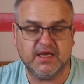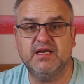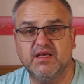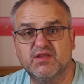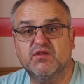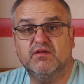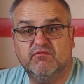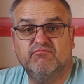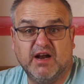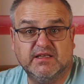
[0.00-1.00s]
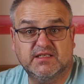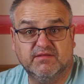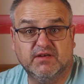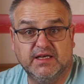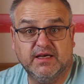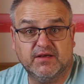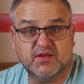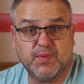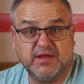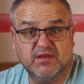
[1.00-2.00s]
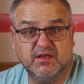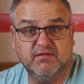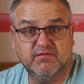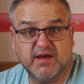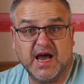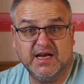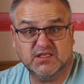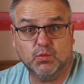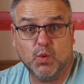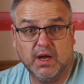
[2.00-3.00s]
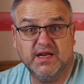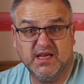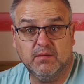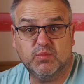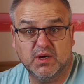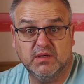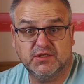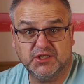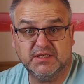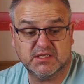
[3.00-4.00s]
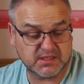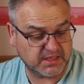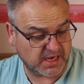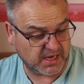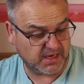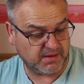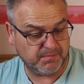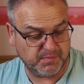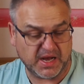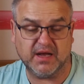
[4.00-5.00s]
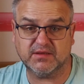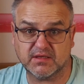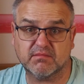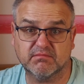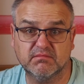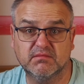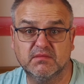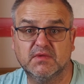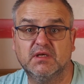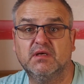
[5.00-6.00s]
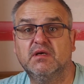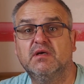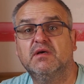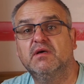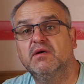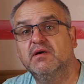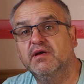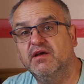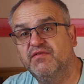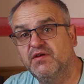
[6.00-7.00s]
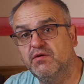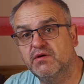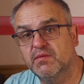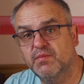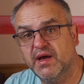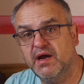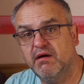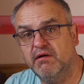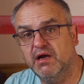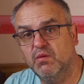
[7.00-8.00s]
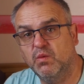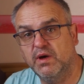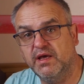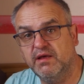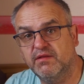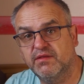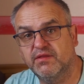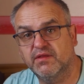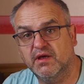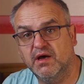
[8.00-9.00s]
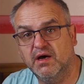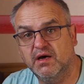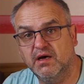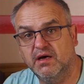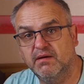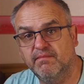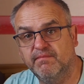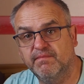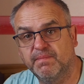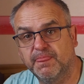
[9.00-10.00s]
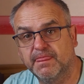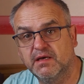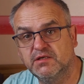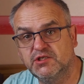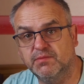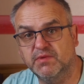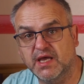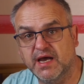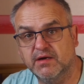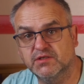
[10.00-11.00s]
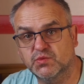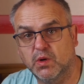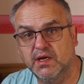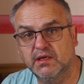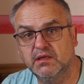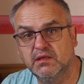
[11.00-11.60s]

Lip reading: is relatively expensive as a one-hit purchase, but if you compare it with Jim McGowan's one,